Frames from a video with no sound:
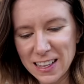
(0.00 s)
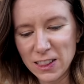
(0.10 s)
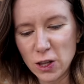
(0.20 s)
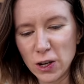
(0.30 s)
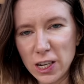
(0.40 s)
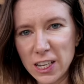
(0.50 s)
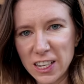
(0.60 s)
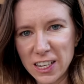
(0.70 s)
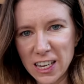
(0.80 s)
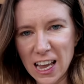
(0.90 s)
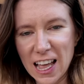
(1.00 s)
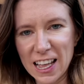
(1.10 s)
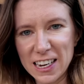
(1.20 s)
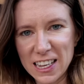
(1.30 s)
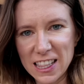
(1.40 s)
Look
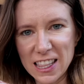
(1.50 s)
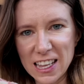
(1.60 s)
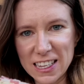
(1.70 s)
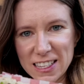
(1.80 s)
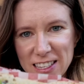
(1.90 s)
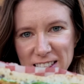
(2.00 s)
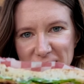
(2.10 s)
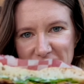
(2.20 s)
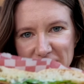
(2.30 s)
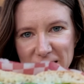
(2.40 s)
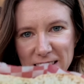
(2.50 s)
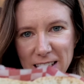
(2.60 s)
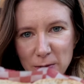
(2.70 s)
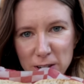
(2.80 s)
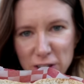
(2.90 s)
at this
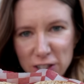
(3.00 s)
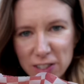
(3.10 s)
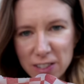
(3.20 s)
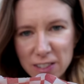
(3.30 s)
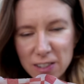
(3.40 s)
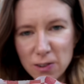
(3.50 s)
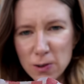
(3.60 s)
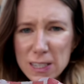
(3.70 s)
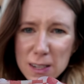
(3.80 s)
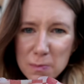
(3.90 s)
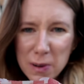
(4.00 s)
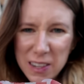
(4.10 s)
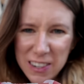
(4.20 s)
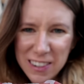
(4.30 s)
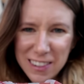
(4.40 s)
sandwich. Or is it a
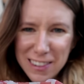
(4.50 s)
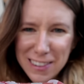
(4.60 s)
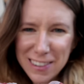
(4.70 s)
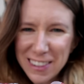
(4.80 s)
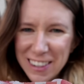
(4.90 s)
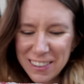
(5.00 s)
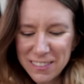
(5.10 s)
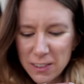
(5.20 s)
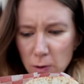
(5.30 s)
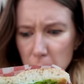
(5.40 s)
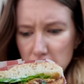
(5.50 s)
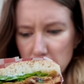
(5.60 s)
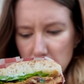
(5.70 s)
bun? You know? Woo!